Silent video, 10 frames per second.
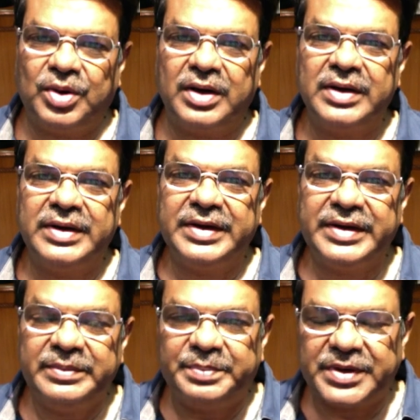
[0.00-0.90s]
are
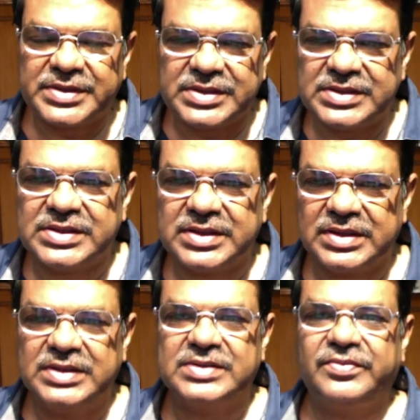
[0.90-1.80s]
in person
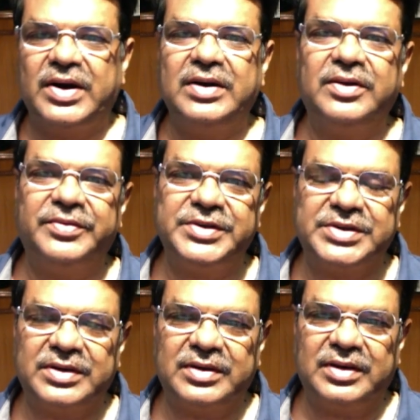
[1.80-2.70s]
sitting in front of
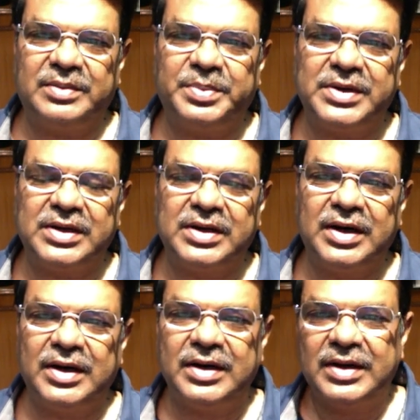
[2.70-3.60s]
a
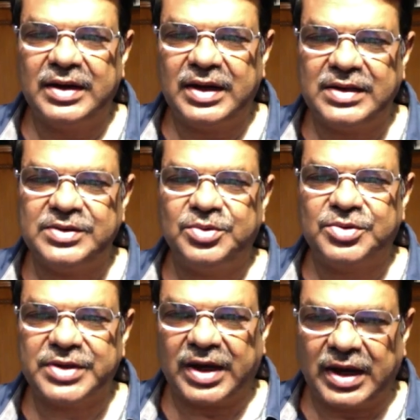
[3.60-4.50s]
girl and you
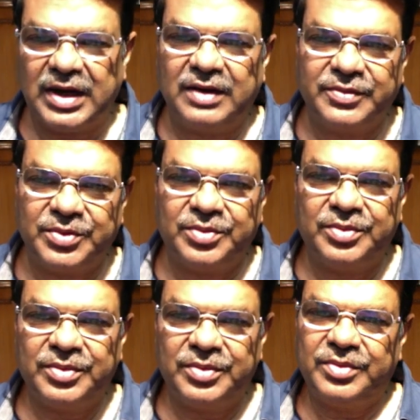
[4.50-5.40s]
say, I love you,
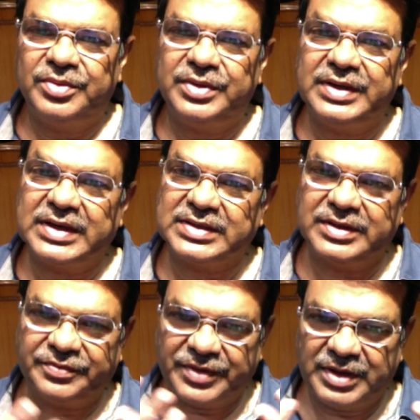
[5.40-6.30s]
it has a
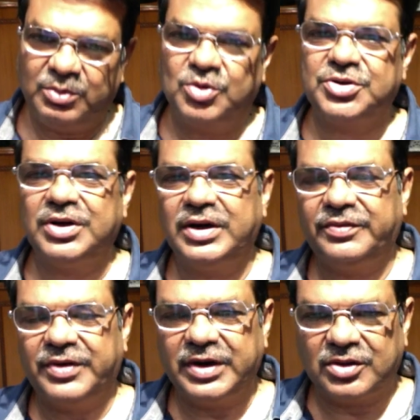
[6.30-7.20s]
different emotion, a
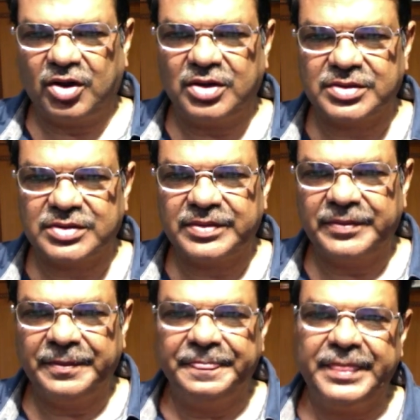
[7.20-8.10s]
different ethos.
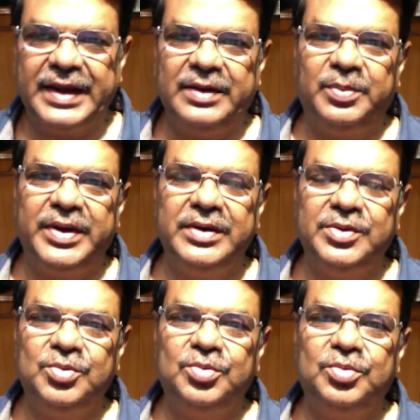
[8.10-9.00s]
And when
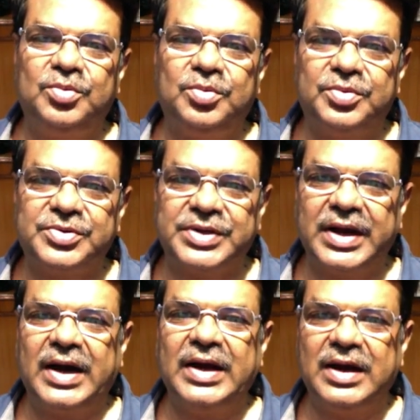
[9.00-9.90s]
you
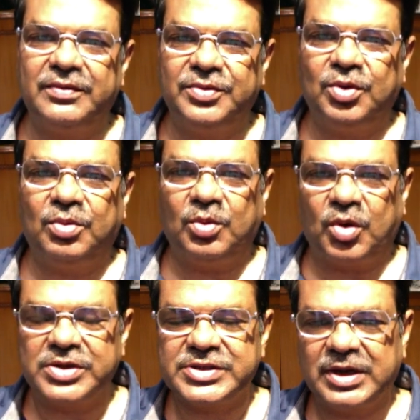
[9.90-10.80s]
say, I love you over
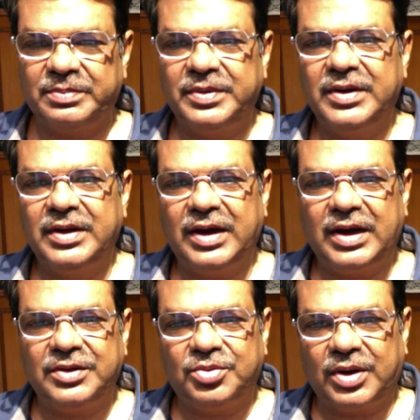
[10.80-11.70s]
WhatsApp
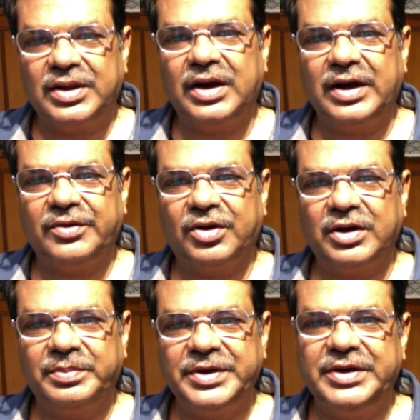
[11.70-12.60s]
and through other
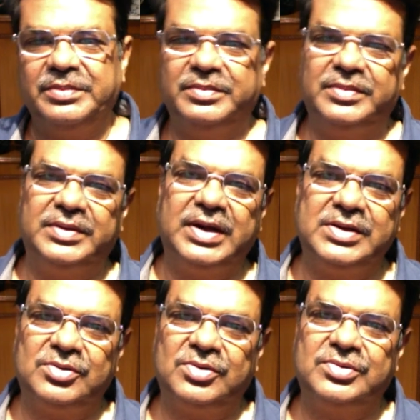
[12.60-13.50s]
electronic medium, that
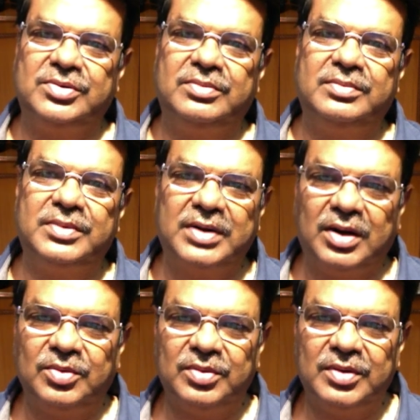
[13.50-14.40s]
is also
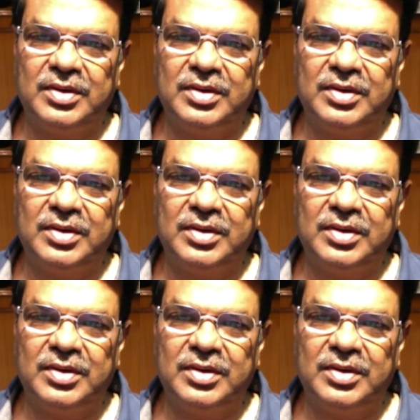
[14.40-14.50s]
Rahu.